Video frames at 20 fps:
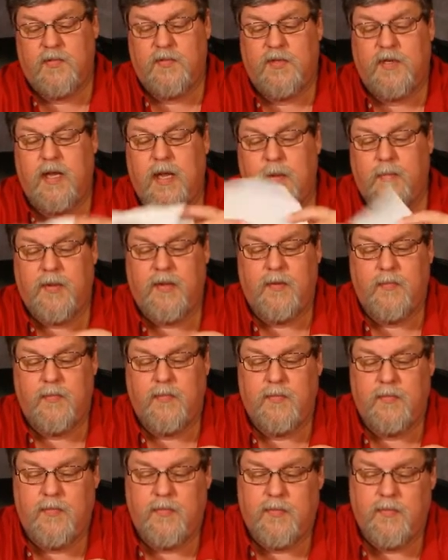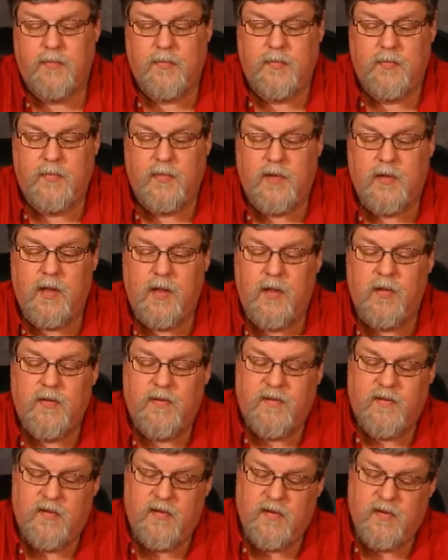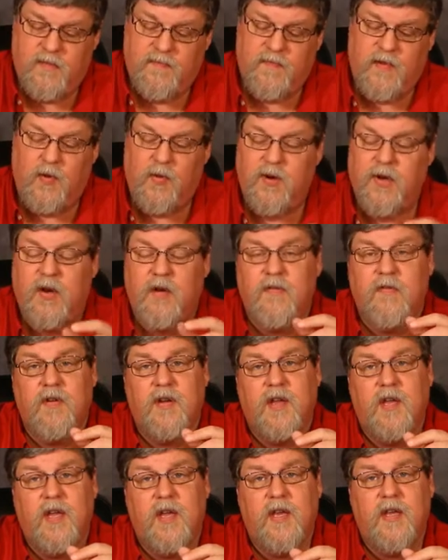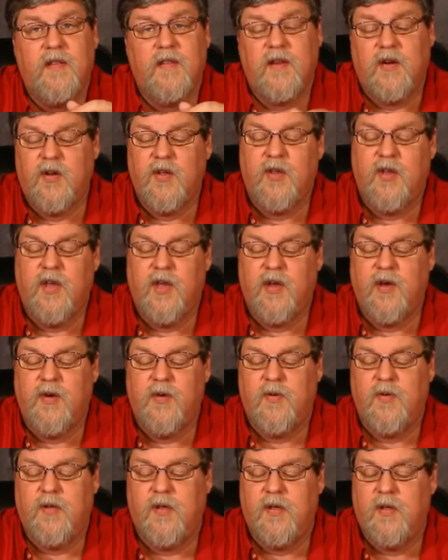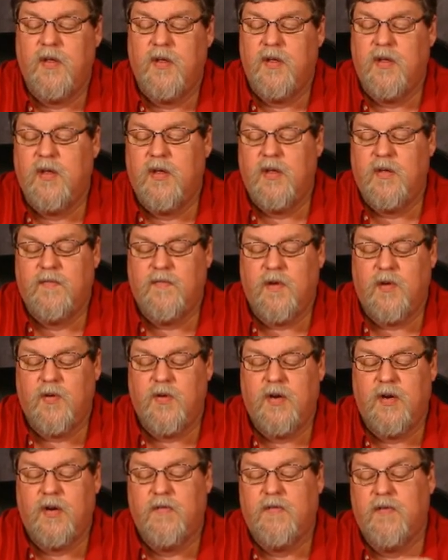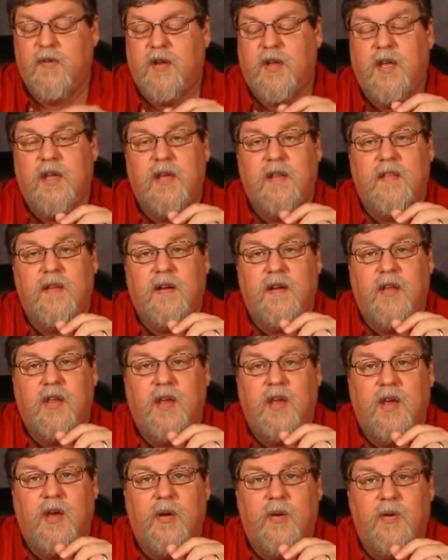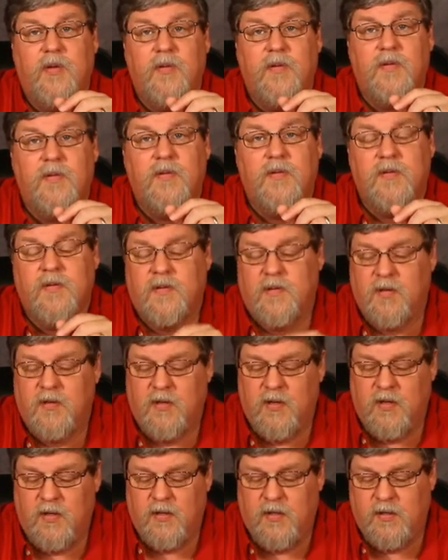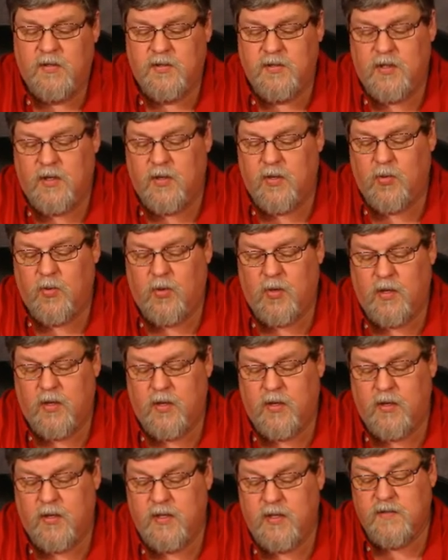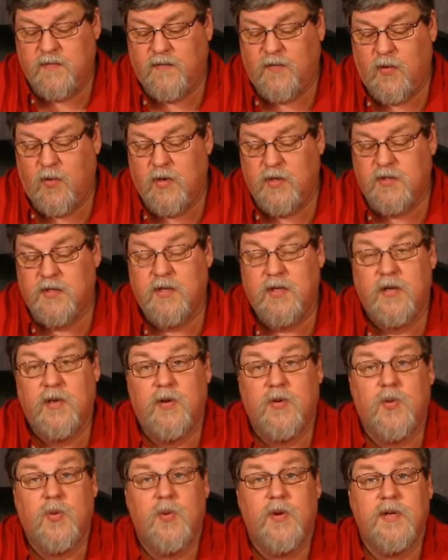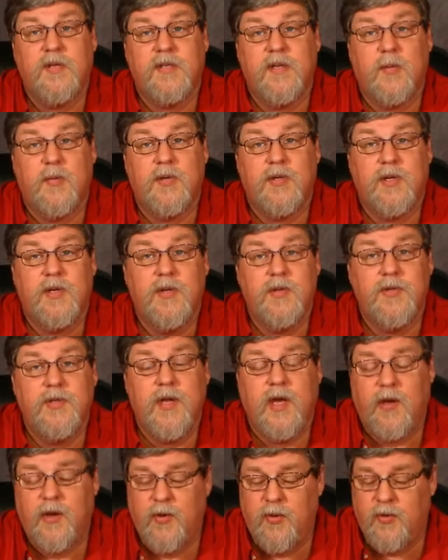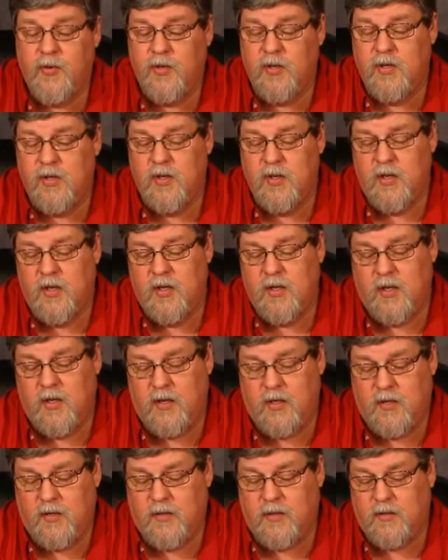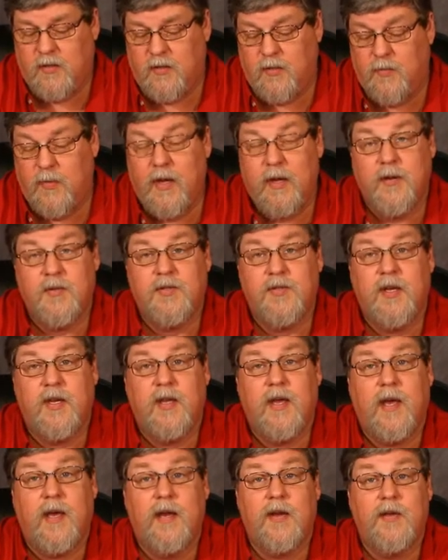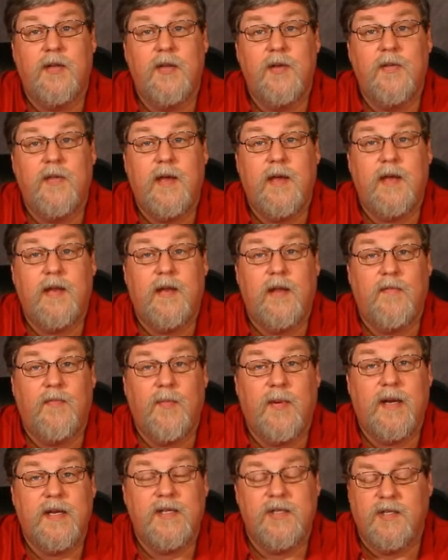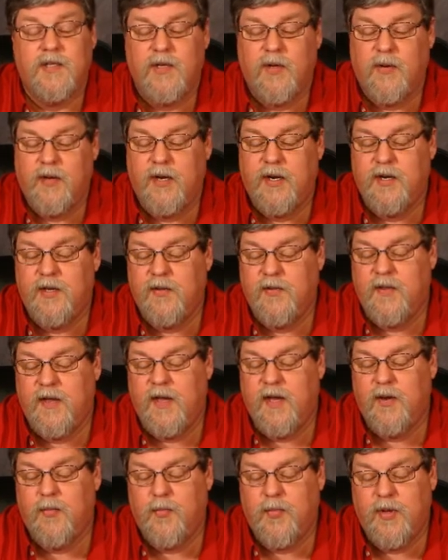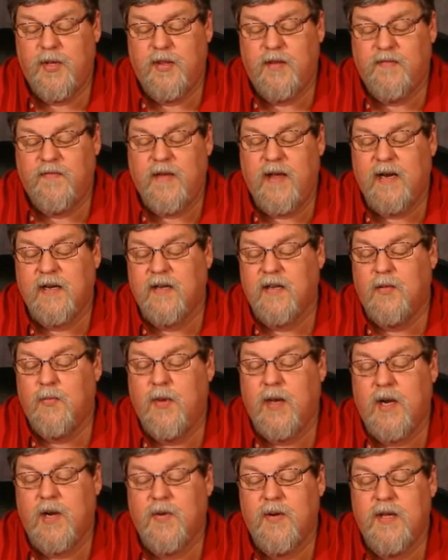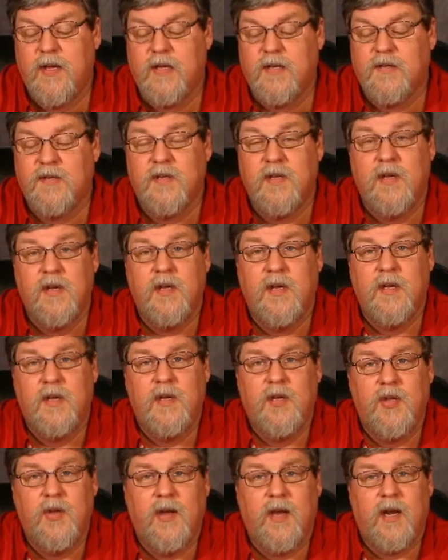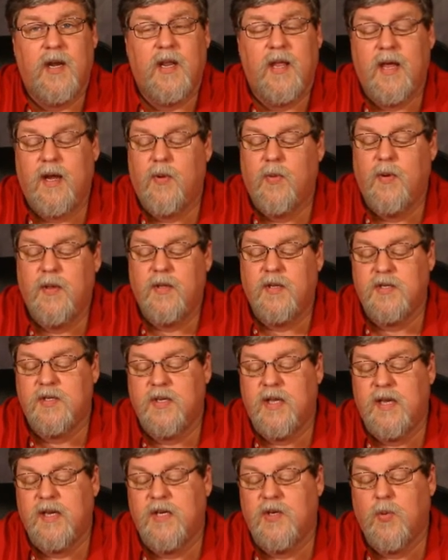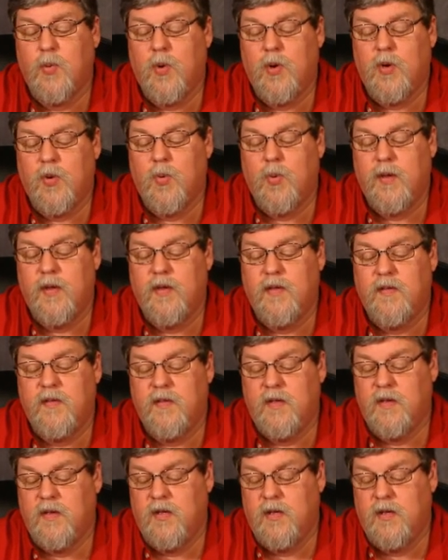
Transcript: tablet cloth, fold it over again, there you go, fold it over again, there you go. So far as the notorious number 2s go, I'm not going to tell you how to do that. Everybody should know how to do that, but the fact of the matter is you got a lot of real estate to work with.